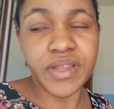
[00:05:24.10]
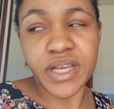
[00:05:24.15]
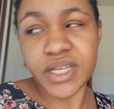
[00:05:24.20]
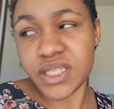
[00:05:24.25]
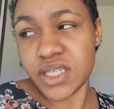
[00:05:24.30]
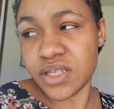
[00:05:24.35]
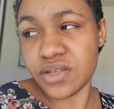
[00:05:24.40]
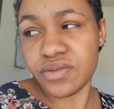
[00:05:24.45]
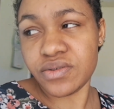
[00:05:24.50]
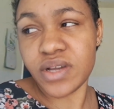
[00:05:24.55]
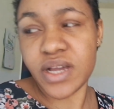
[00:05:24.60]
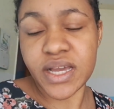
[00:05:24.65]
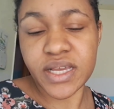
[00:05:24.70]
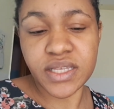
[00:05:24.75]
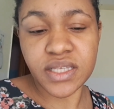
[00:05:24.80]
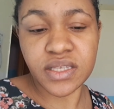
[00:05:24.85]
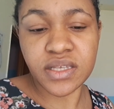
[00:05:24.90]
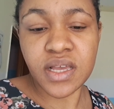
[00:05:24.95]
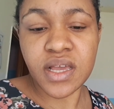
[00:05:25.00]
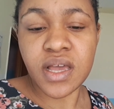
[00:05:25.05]
dirty, you
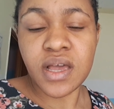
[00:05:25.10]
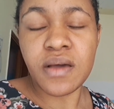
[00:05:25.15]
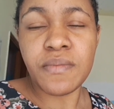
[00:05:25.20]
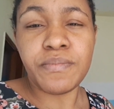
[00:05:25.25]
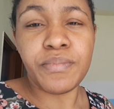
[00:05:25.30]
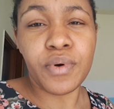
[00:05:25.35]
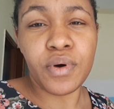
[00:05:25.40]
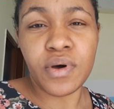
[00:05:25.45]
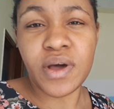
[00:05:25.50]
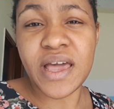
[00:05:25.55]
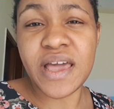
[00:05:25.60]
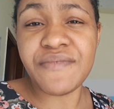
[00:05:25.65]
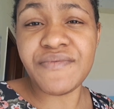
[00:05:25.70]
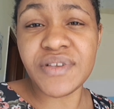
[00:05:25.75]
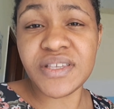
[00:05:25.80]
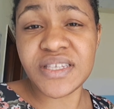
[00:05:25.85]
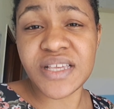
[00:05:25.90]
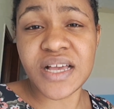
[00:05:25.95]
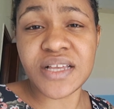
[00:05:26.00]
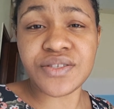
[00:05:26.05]
guys. But
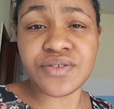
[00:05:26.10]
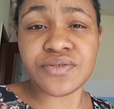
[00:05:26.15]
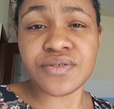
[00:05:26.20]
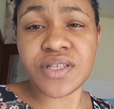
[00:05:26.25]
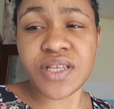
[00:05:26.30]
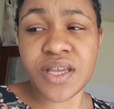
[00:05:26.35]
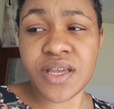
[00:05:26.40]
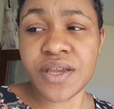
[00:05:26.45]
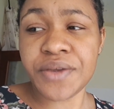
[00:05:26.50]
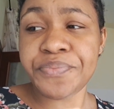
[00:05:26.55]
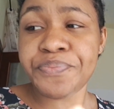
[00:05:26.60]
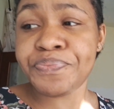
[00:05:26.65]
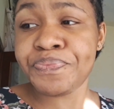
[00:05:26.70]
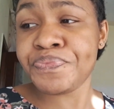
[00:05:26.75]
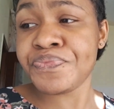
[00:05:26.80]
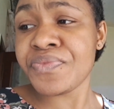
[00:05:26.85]
every Saturday